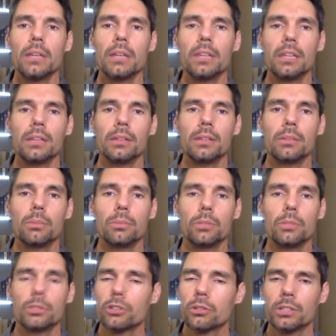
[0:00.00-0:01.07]
then
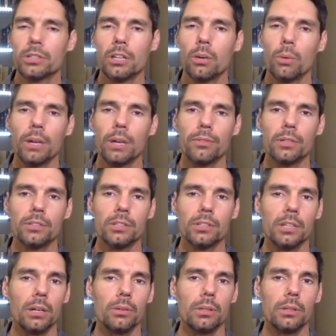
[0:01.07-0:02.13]
there's certainly no way for us to
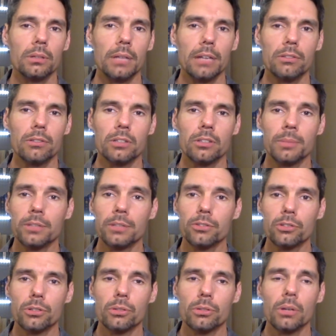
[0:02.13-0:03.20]
know that naturalism is
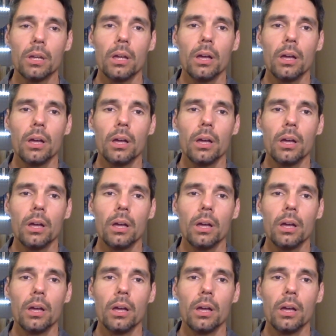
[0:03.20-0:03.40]
true,